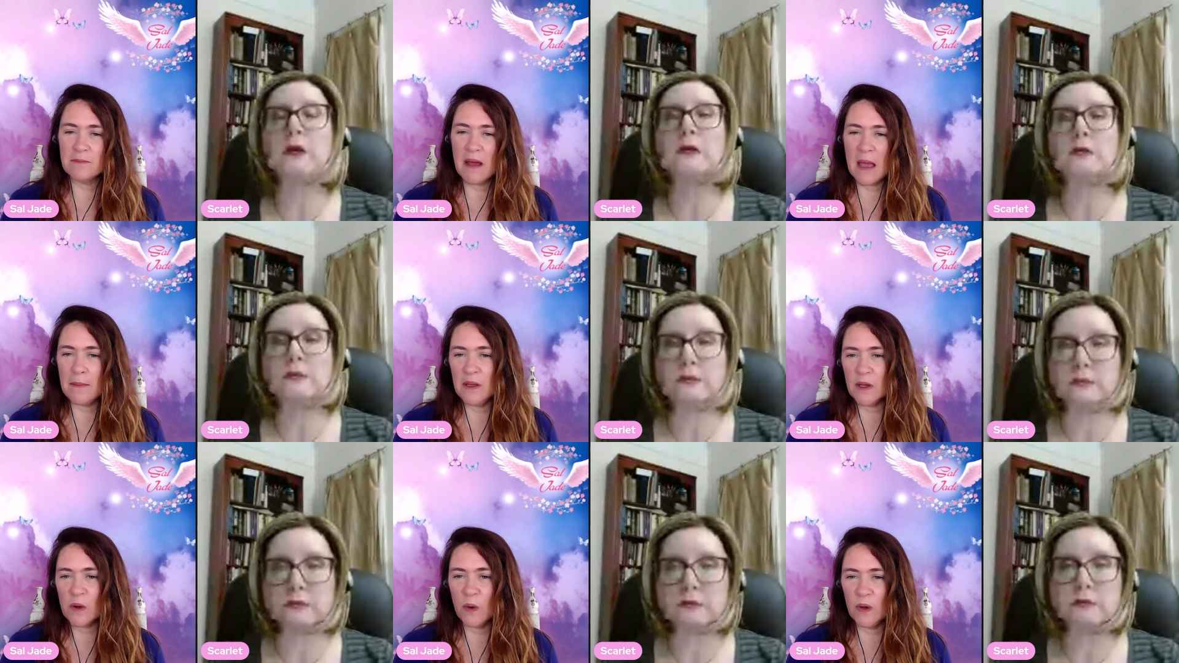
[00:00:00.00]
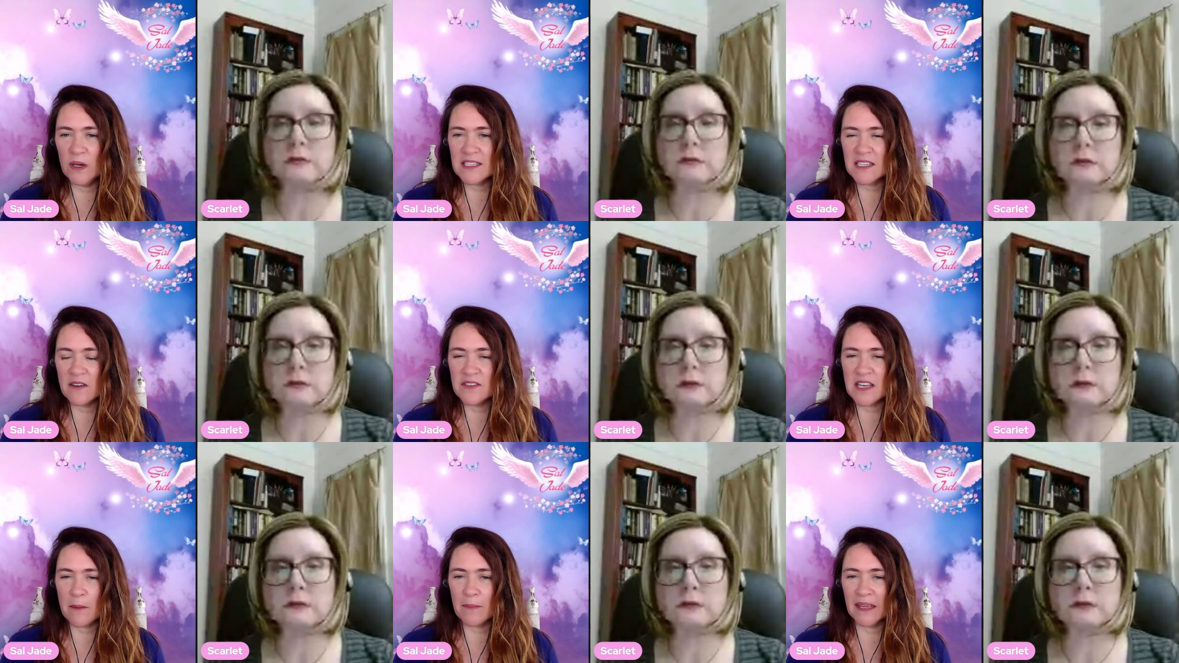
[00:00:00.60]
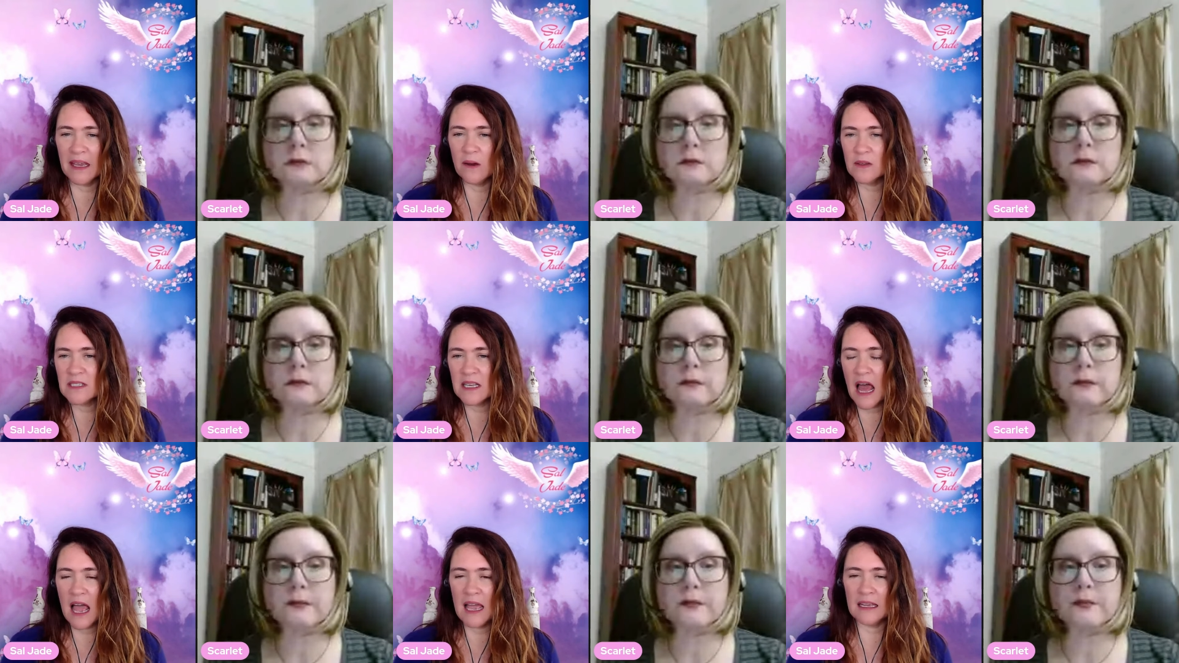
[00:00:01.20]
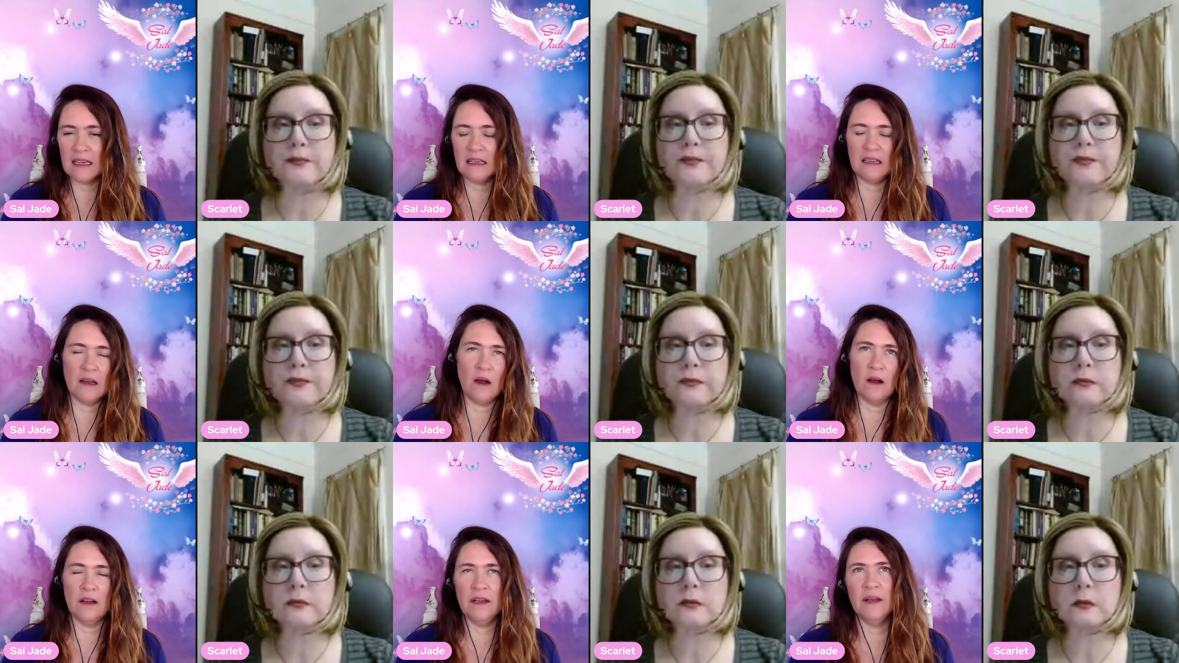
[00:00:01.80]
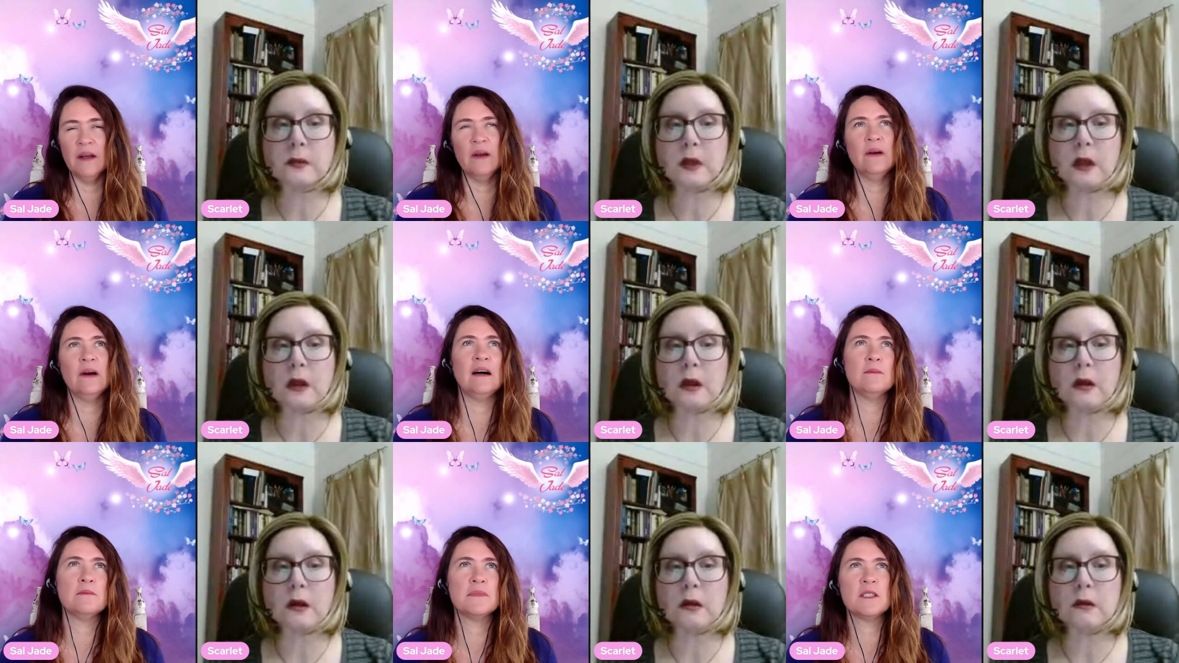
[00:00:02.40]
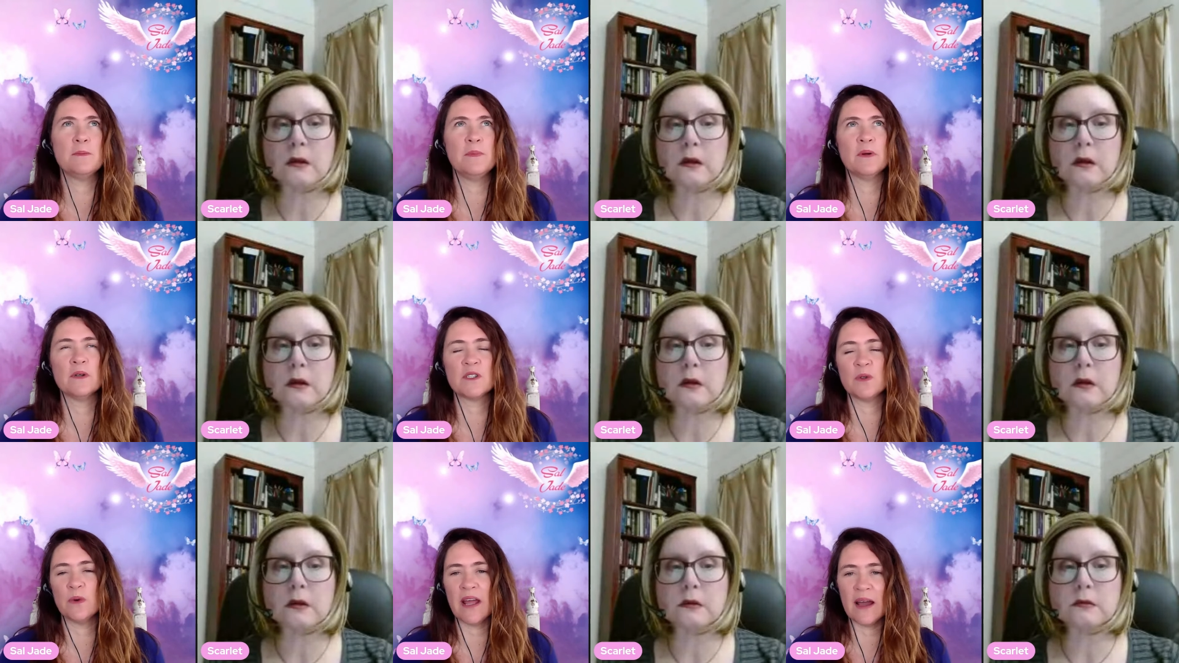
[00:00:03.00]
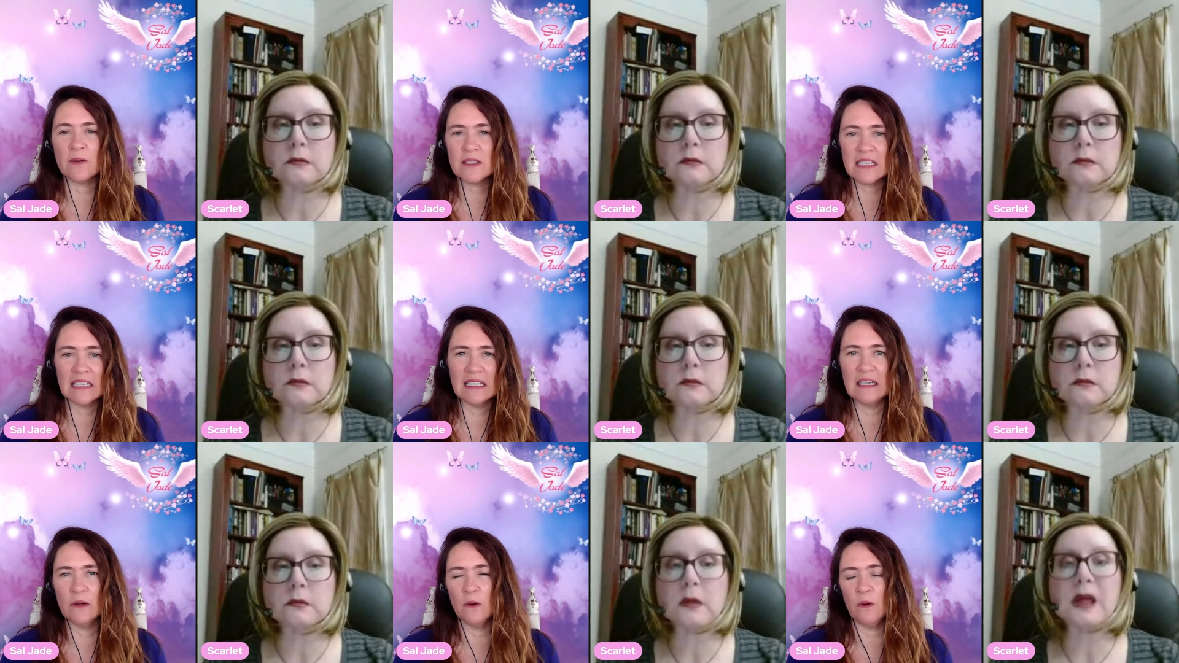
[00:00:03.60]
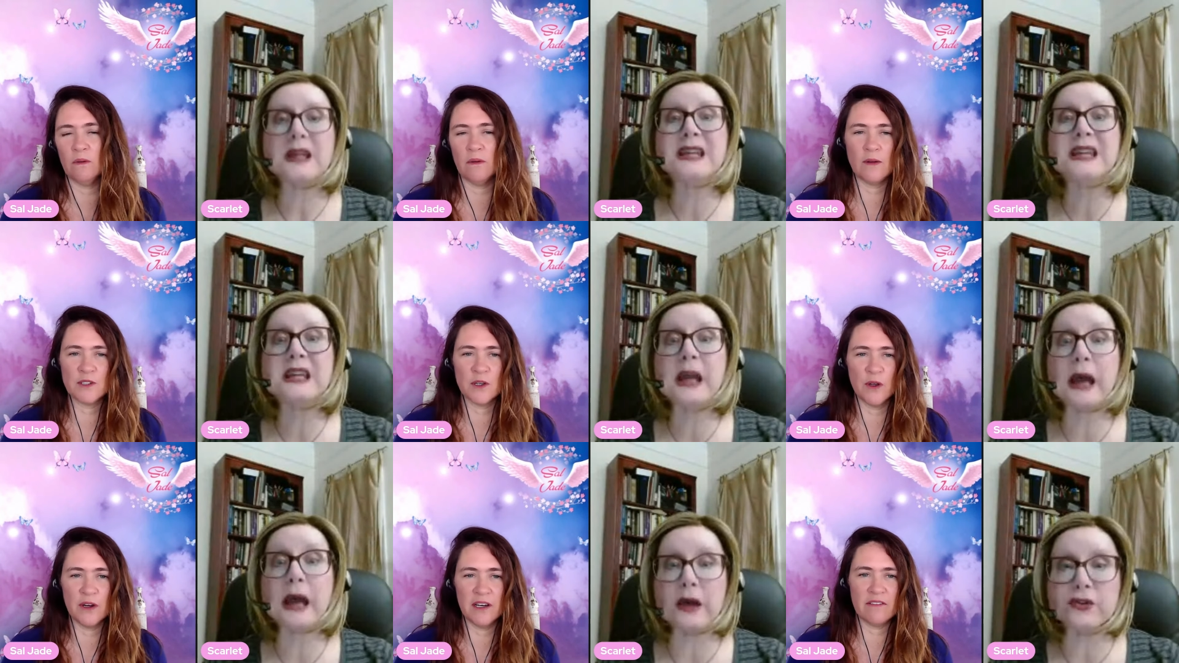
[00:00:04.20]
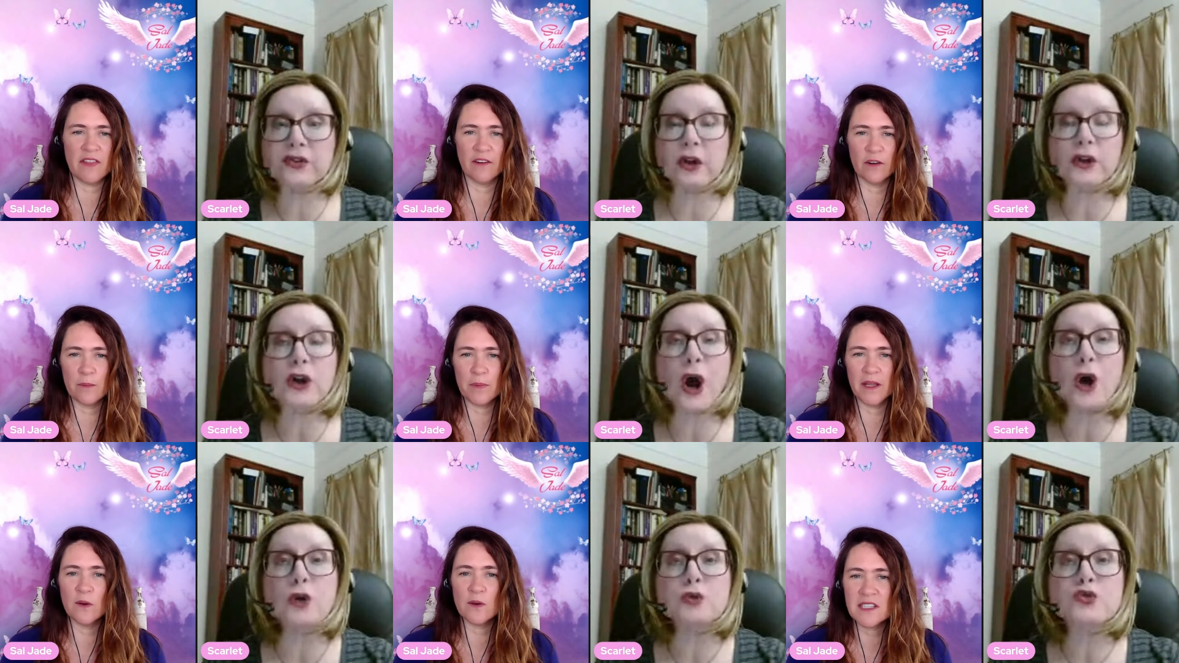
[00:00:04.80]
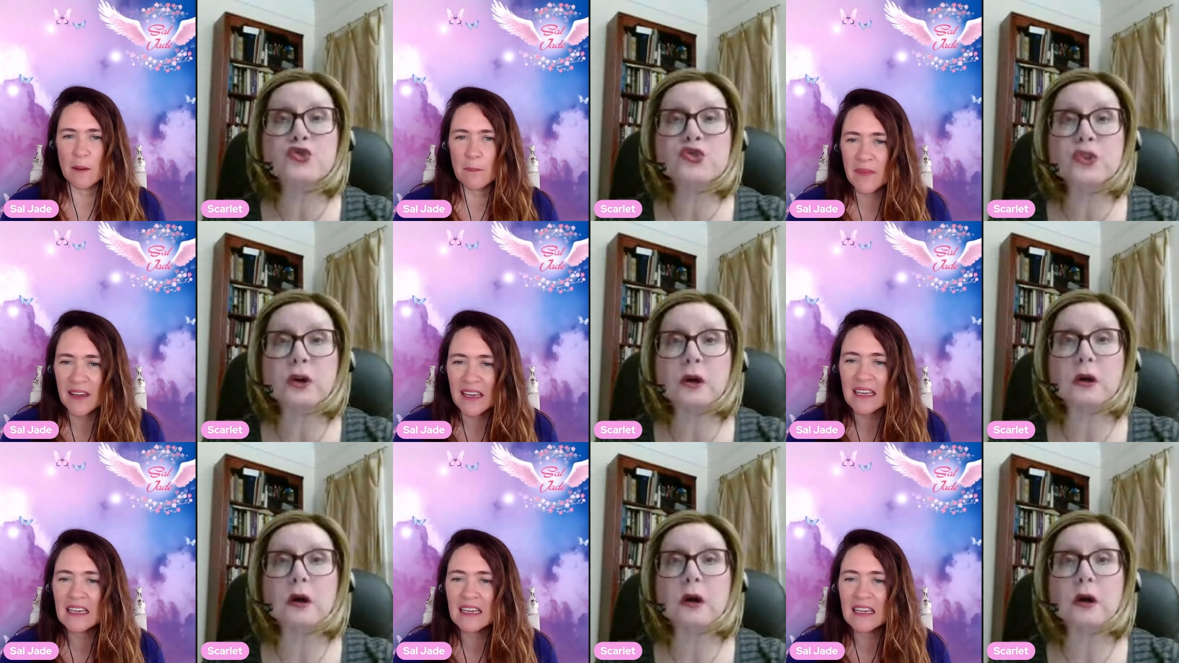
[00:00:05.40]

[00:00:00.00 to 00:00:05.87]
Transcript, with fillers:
Speaker 1: you call yourself something else like, spiritual counseling or a coach or something.